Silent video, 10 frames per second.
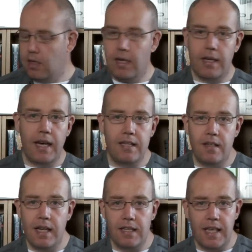Okay, so
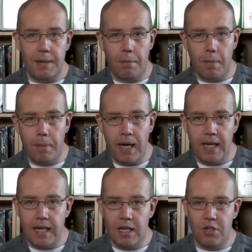next game I've been
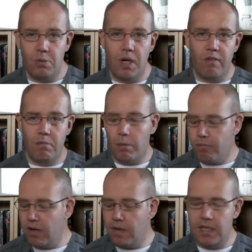playing, as you all know from my
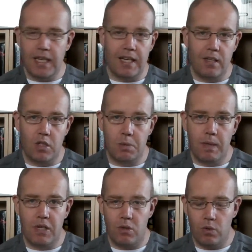previous Saturday Night
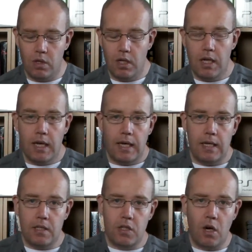Special,
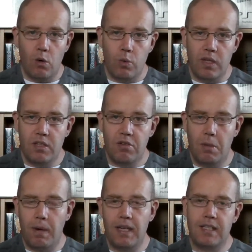is Cold Winter on the
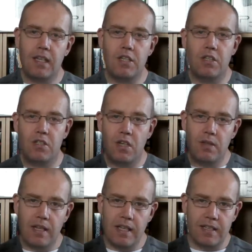PlayStation 2.
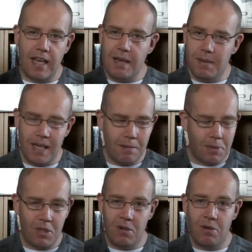Now this game is
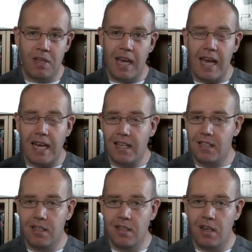absolutely
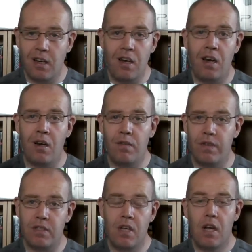excellent. I love
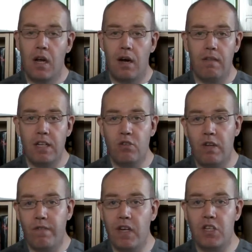this. I've literally
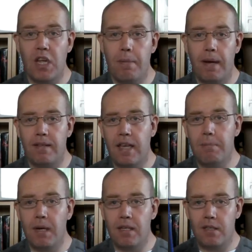finished it about 10
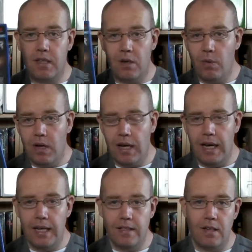minutes ago
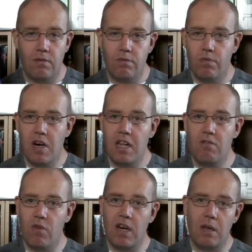and really,
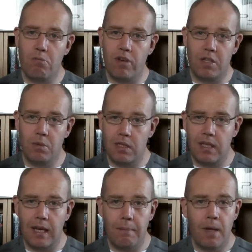really impressed with this
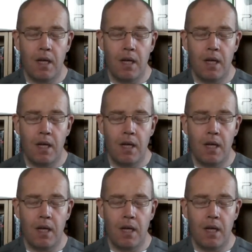game.